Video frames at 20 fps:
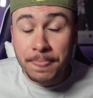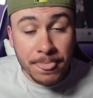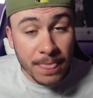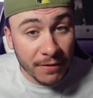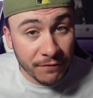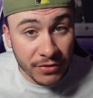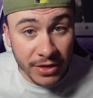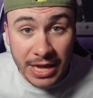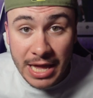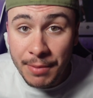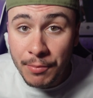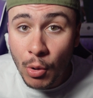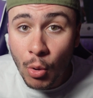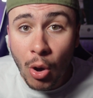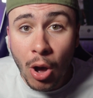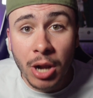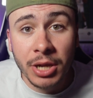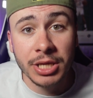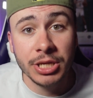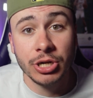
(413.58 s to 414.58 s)
if they get
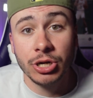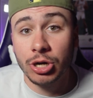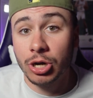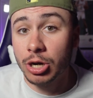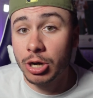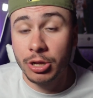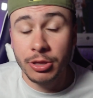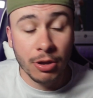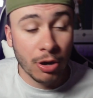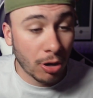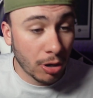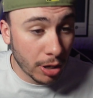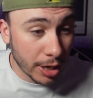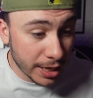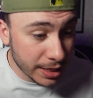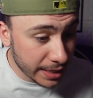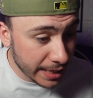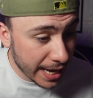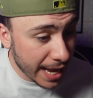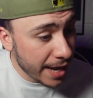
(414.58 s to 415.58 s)
Milwaukee or
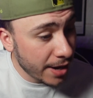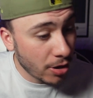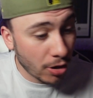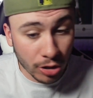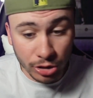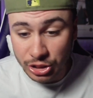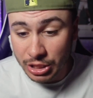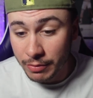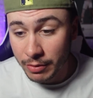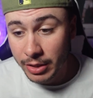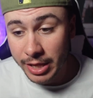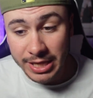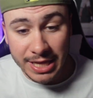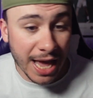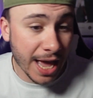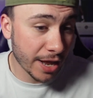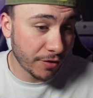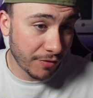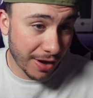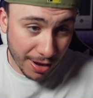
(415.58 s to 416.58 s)
Indiana or something like
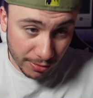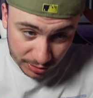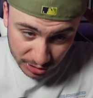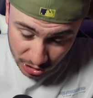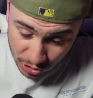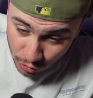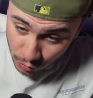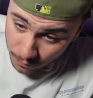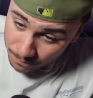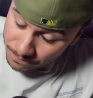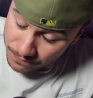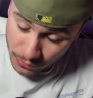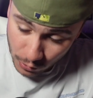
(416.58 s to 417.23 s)
that in round 2,